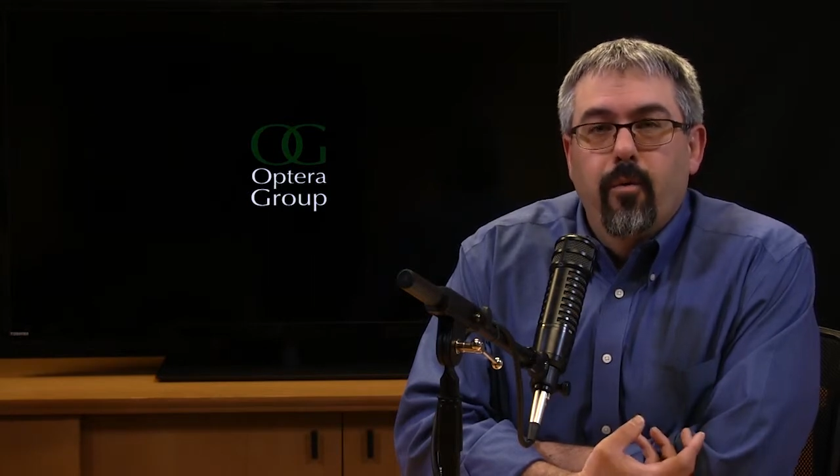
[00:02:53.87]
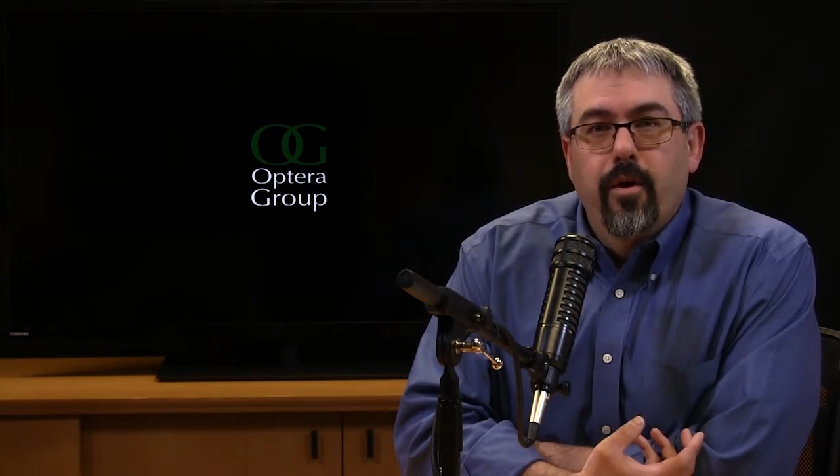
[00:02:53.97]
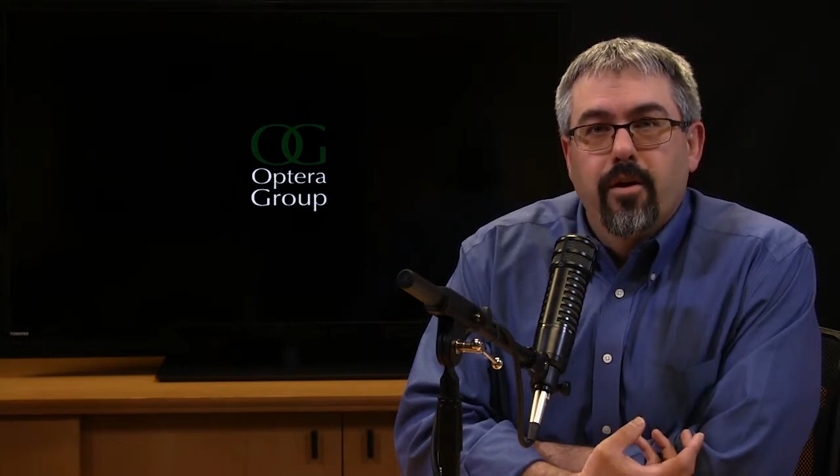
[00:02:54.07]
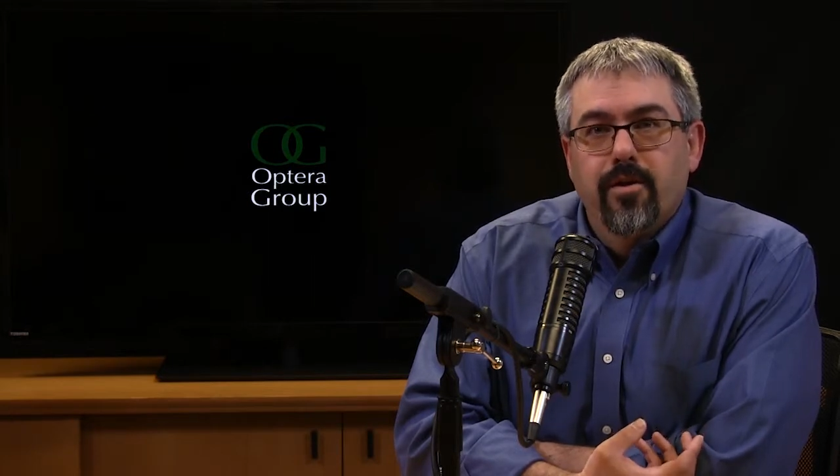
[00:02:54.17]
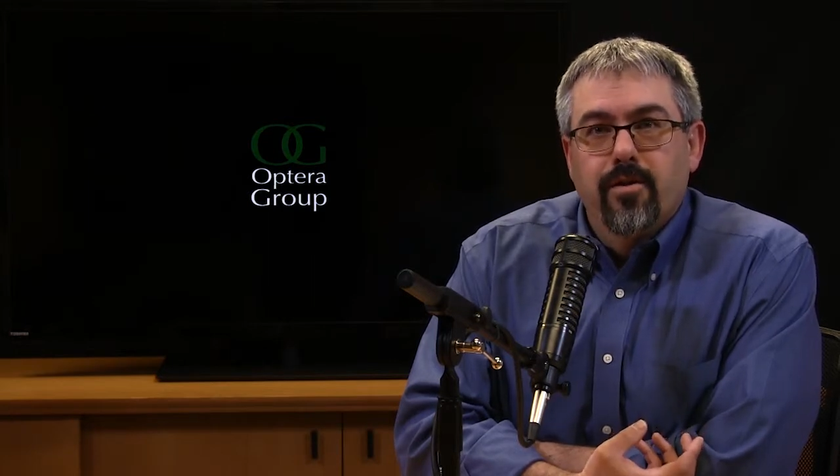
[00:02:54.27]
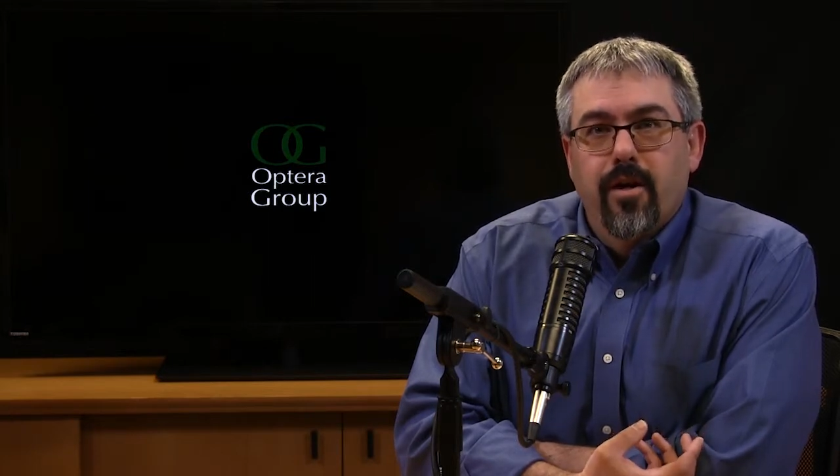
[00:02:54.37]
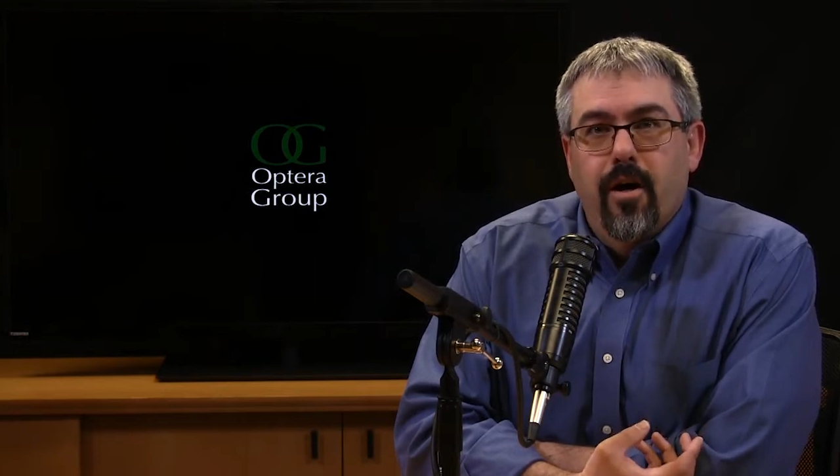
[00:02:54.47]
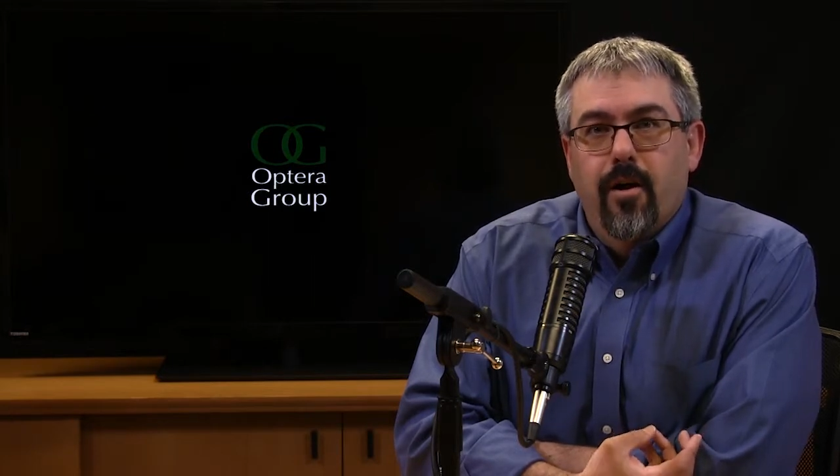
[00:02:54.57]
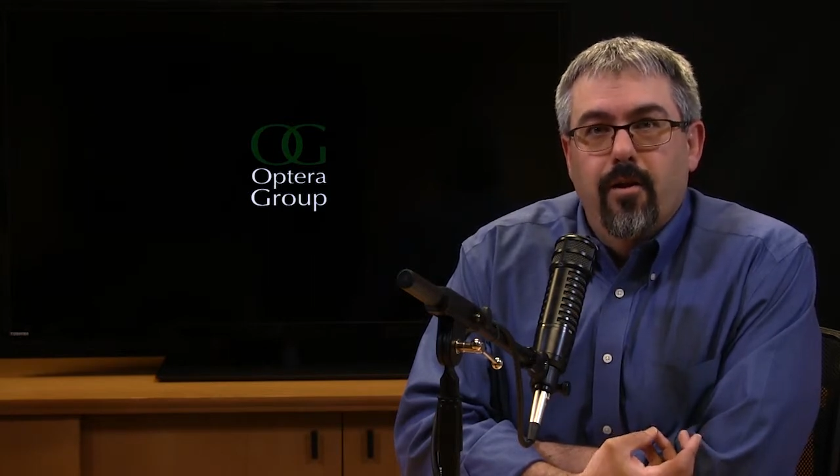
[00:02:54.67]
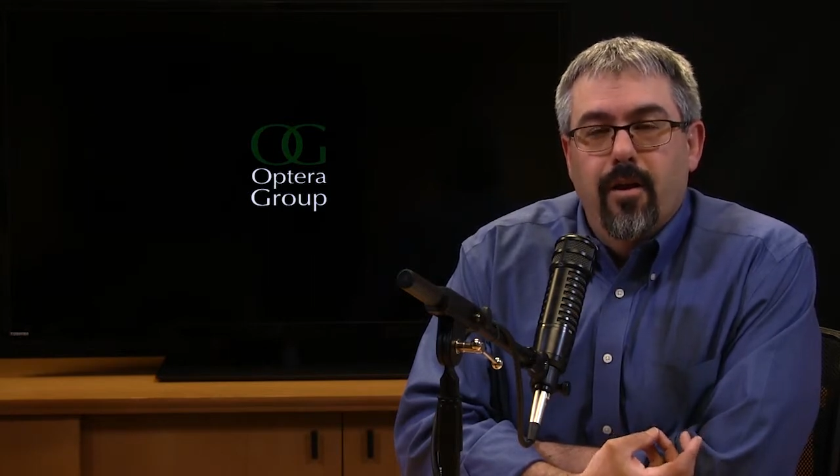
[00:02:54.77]
We also
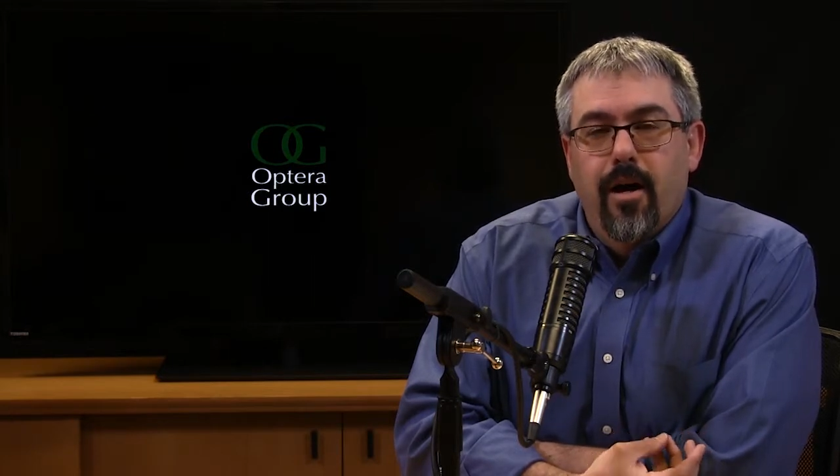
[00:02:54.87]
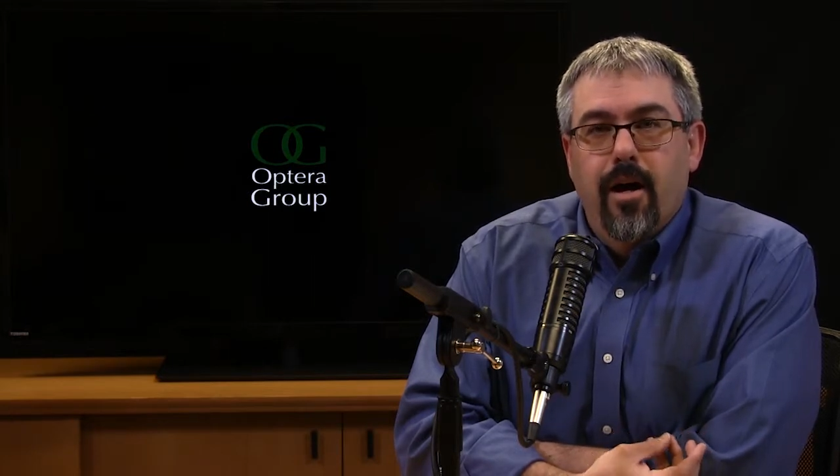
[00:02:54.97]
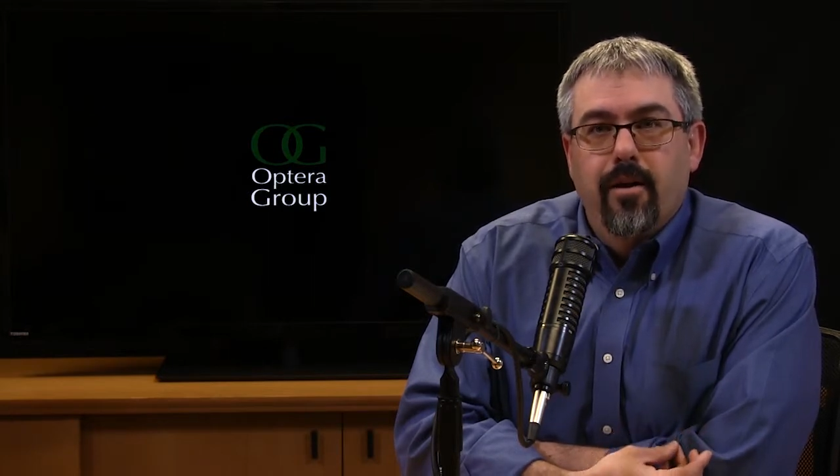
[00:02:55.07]
saw a lot